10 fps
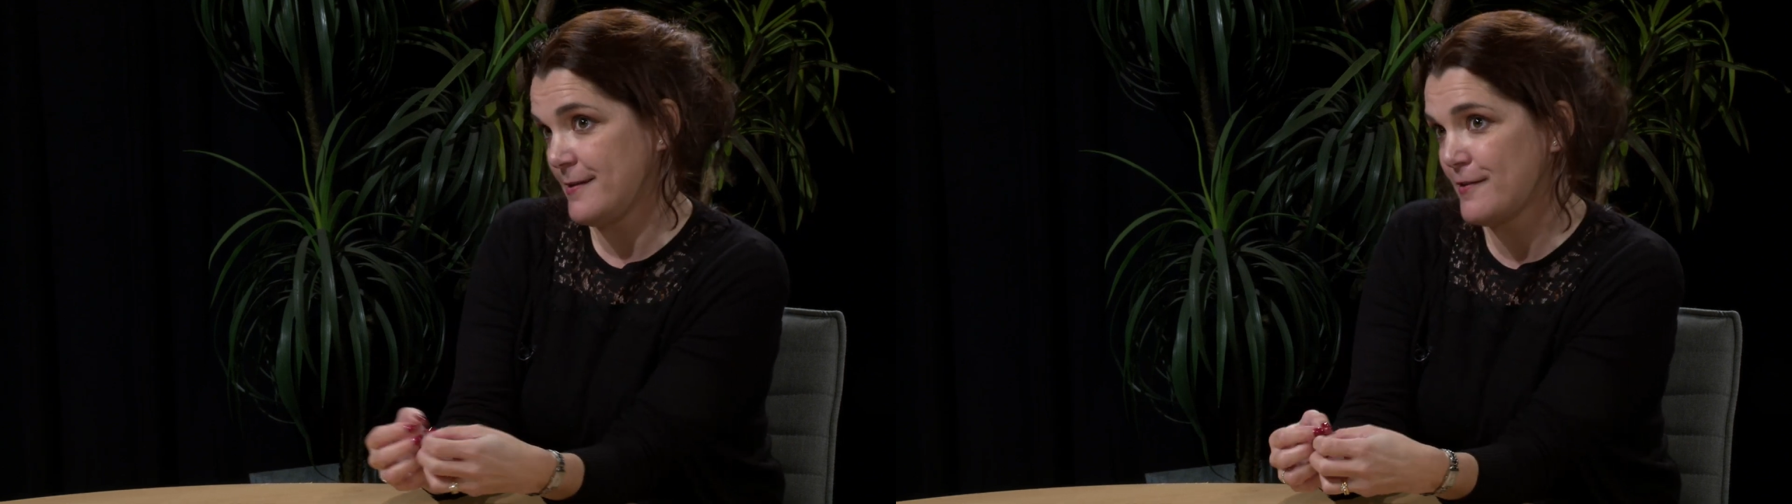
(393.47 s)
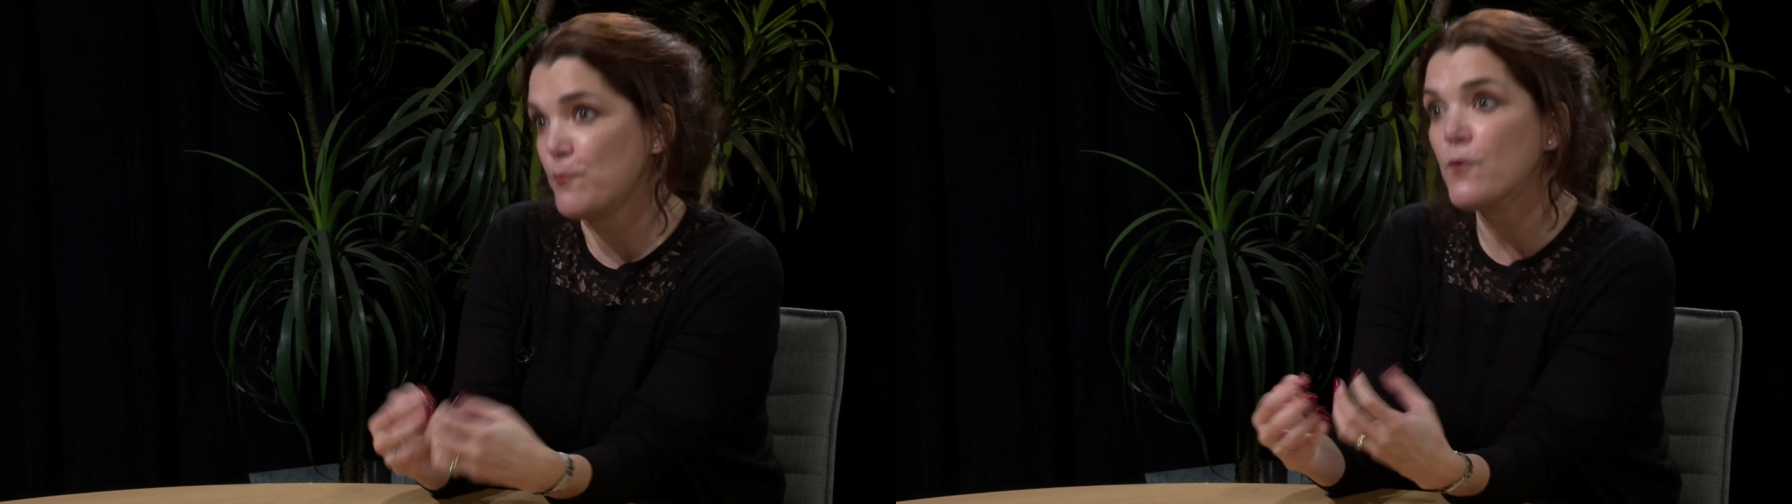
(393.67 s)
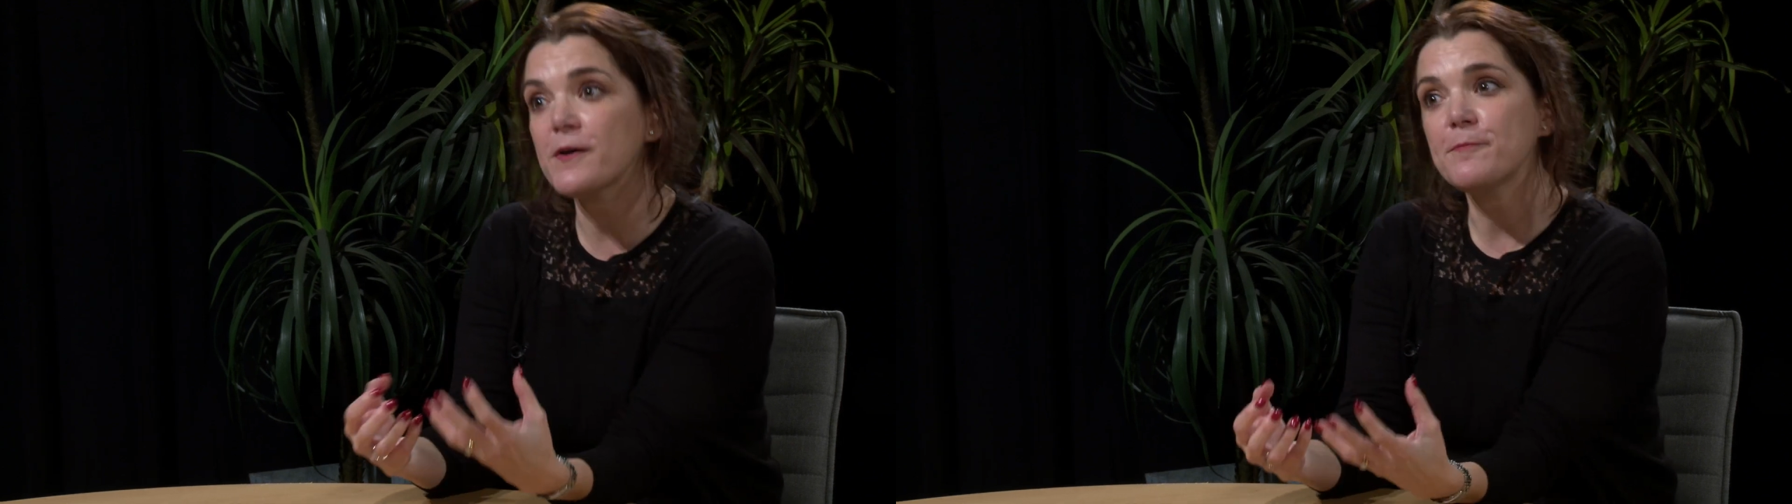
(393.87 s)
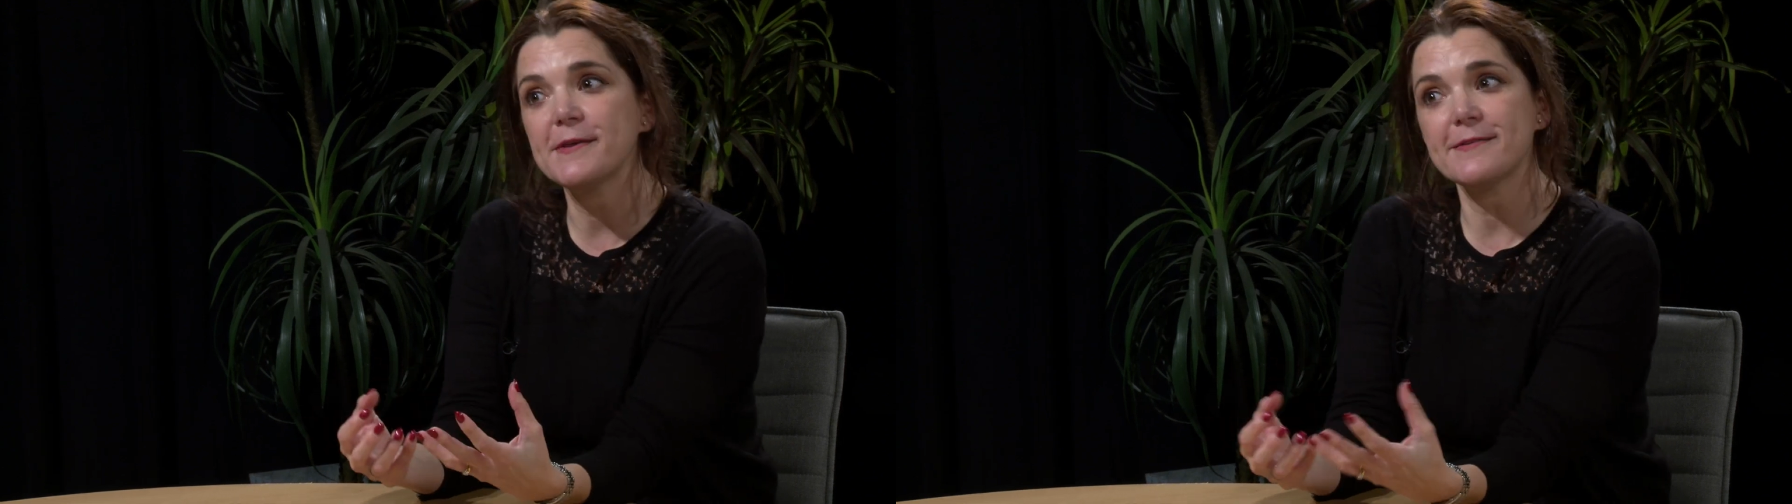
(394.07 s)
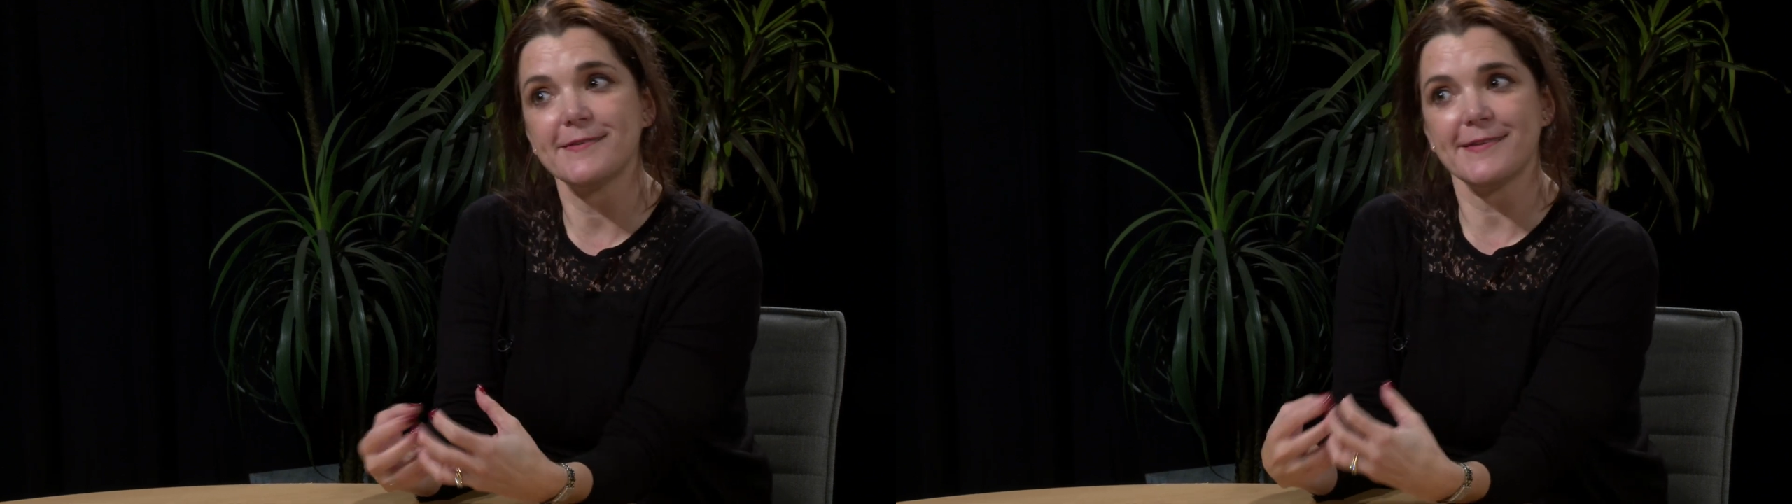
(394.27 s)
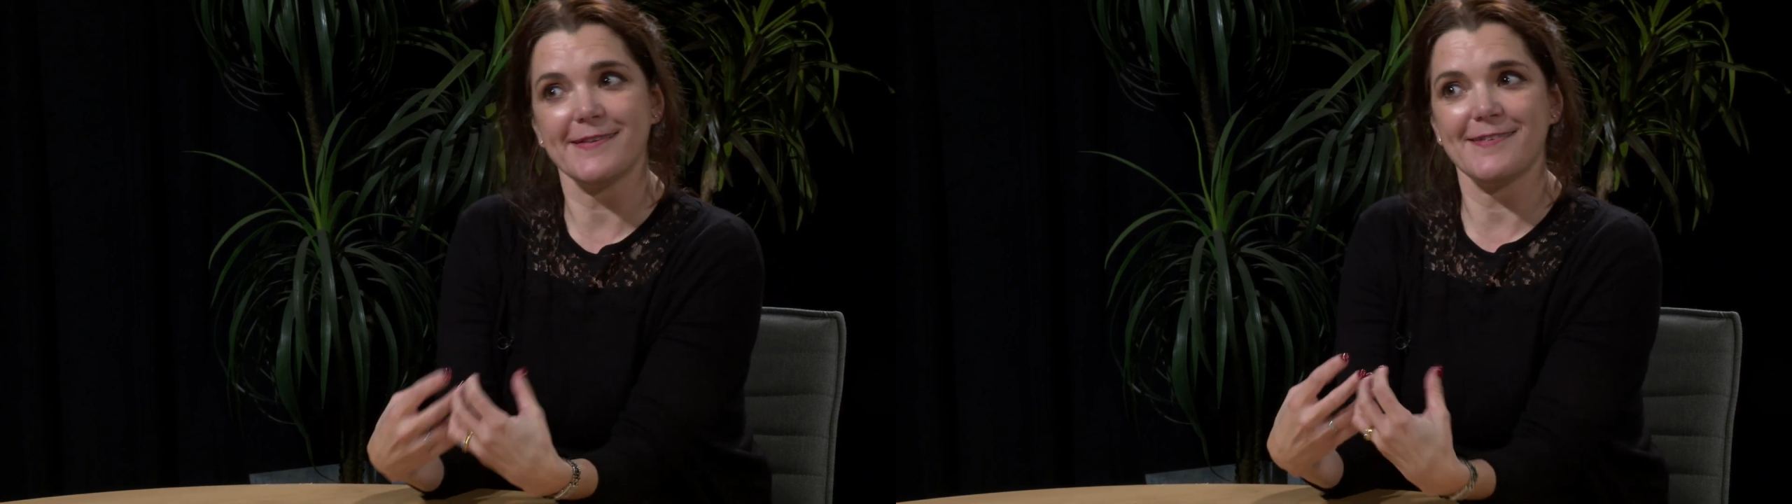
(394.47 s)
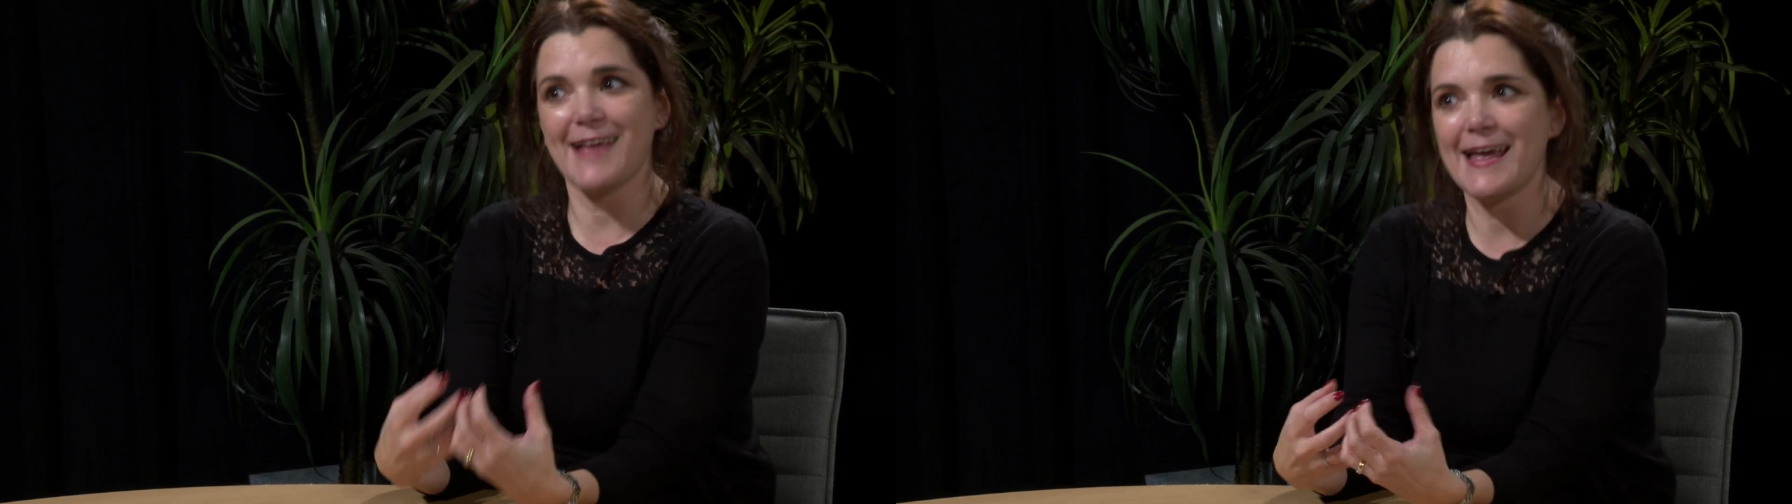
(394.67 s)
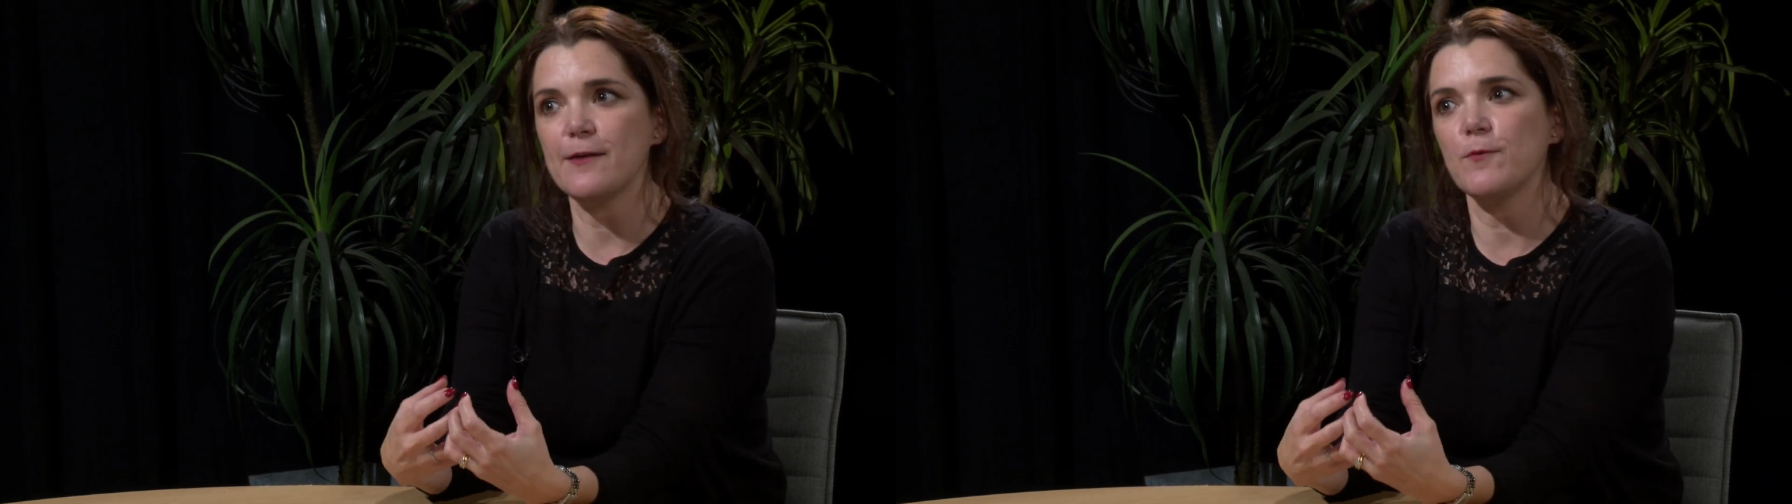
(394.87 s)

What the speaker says: So what can businesses say